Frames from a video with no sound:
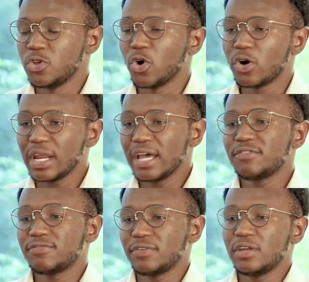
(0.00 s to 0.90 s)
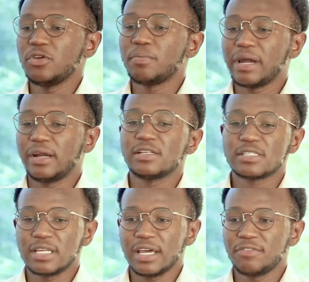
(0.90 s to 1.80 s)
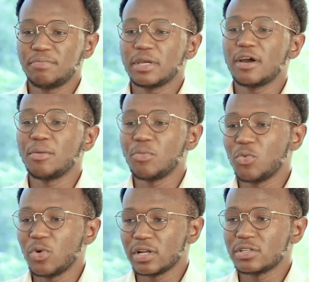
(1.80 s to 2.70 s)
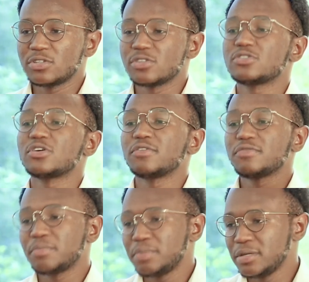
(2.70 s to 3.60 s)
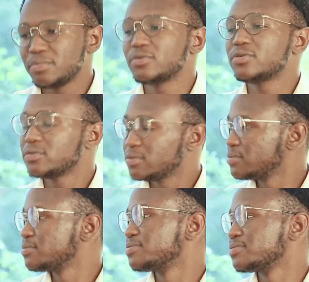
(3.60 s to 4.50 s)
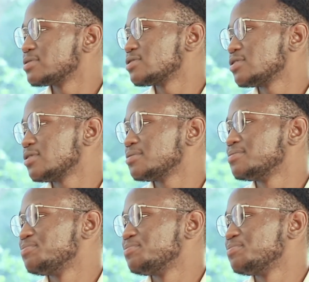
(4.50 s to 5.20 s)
your life and your parents' life become one to serve the people. And so.